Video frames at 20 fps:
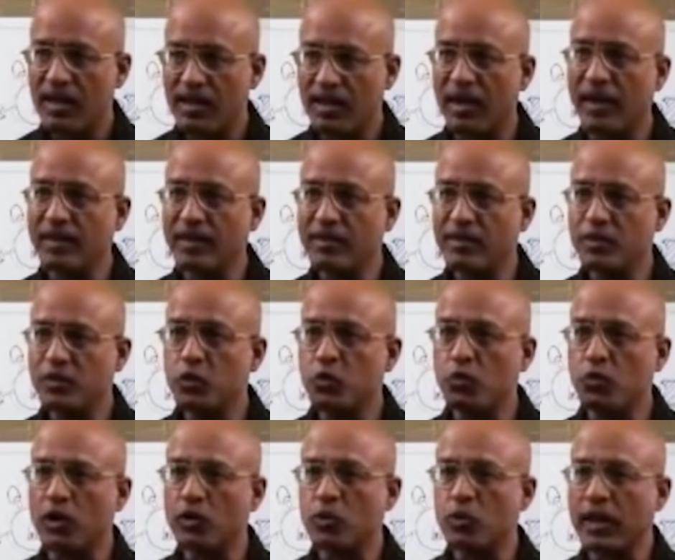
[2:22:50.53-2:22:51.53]
right, you
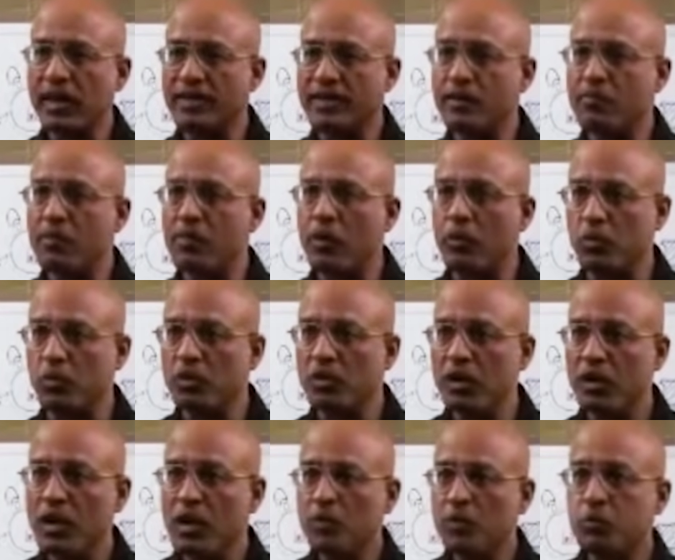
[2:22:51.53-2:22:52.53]
want to get them out.
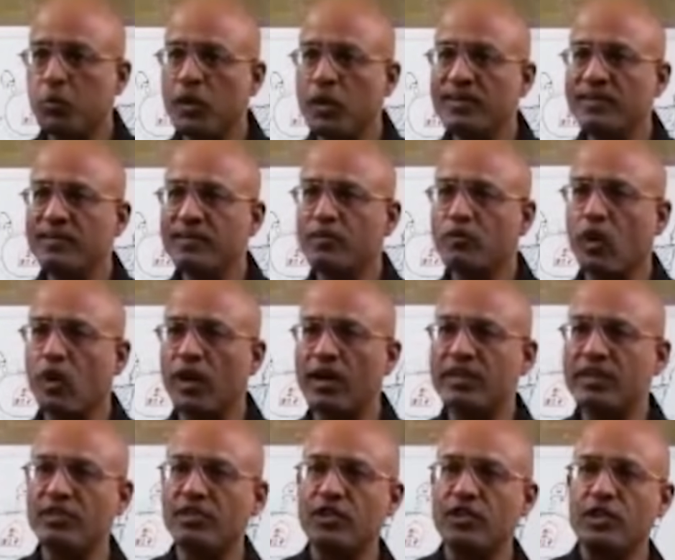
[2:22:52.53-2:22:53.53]
Police is
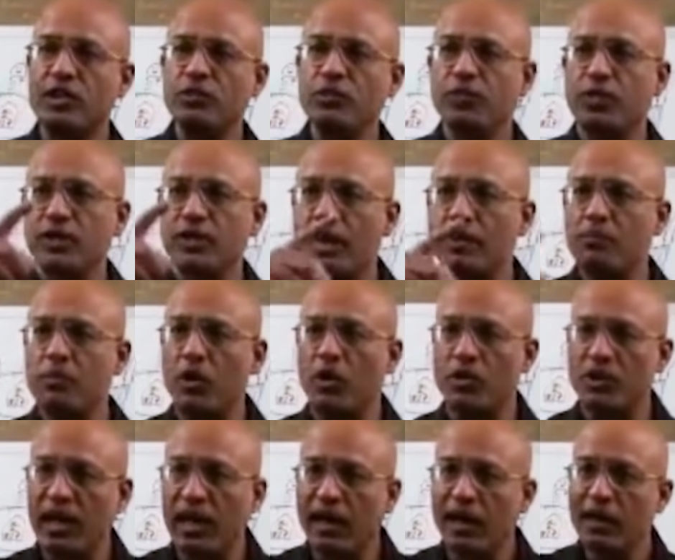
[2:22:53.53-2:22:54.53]
already searching for them
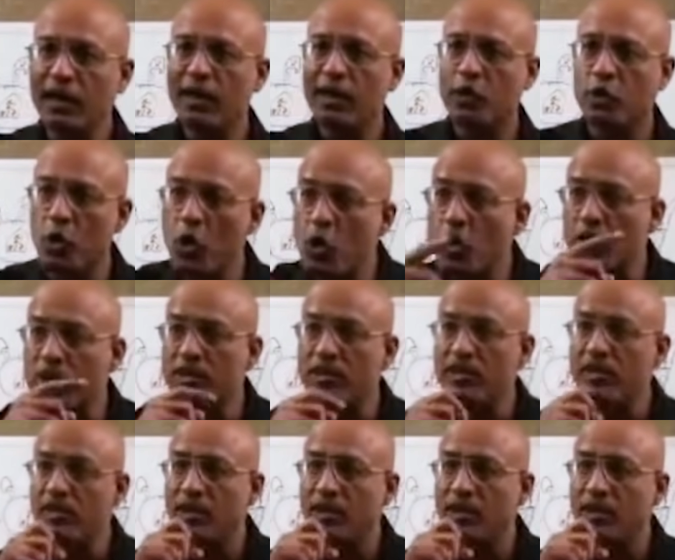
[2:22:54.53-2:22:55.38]
on the road.